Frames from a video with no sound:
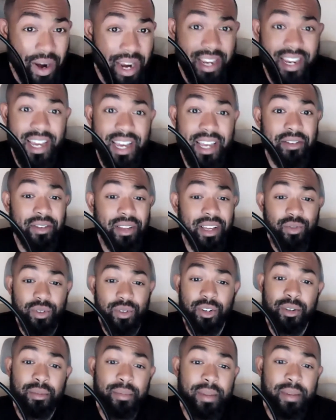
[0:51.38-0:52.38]
I know that's
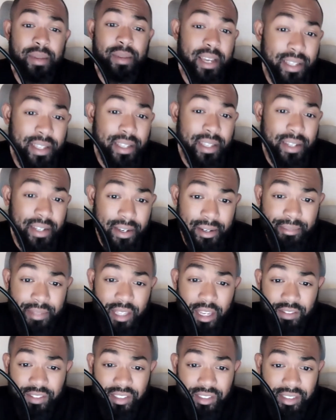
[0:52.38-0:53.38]
real, man.
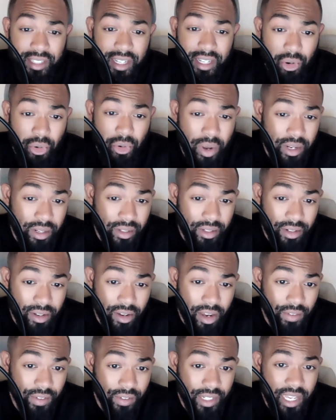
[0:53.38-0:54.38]
Ever since I quit,
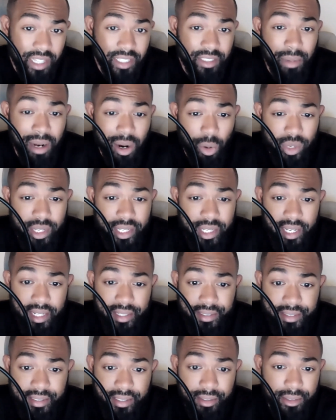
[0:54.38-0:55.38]
every day is my
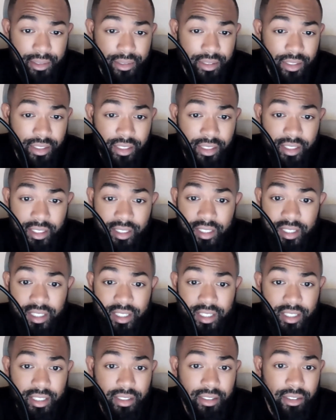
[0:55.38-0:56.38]
weekend, so
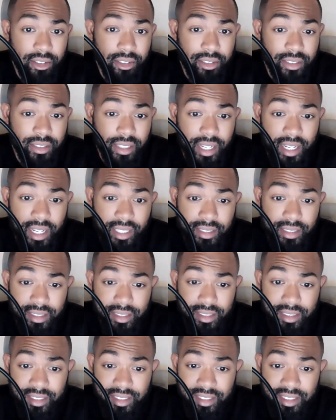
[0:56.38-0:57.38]
it's like
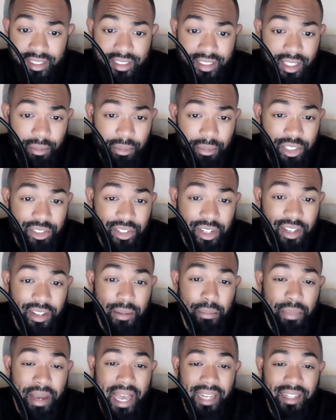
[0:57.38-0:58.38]
I'm just trying to
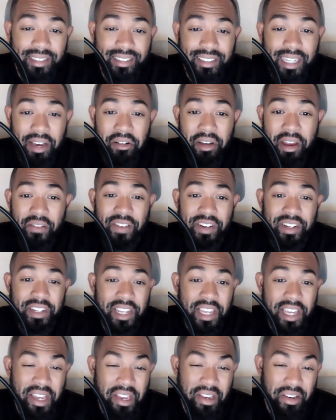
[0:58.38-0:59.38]
balance out
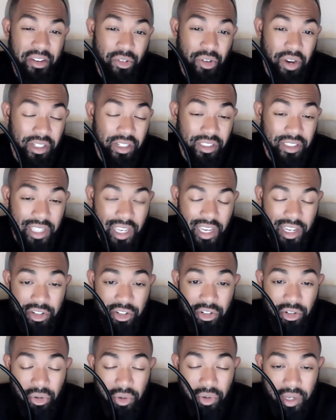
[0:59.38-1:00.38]
everything, creating a
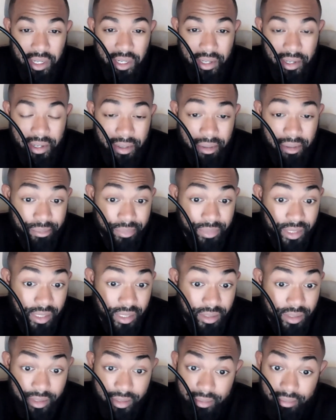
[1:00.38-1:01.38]
schedule, and
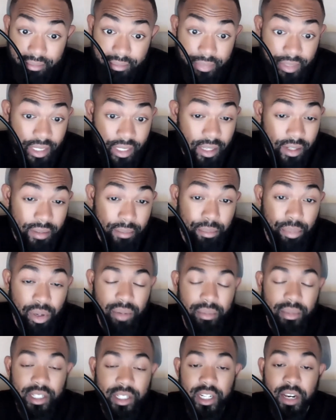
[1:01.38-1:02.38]
just getting
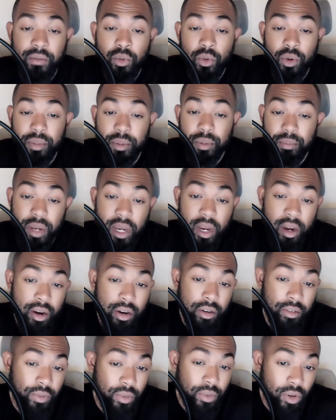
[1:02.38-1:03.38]
pretty much everyone
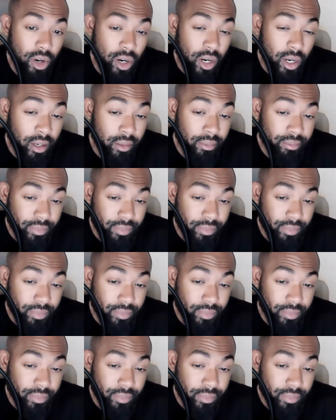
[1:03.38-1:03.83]
prepared for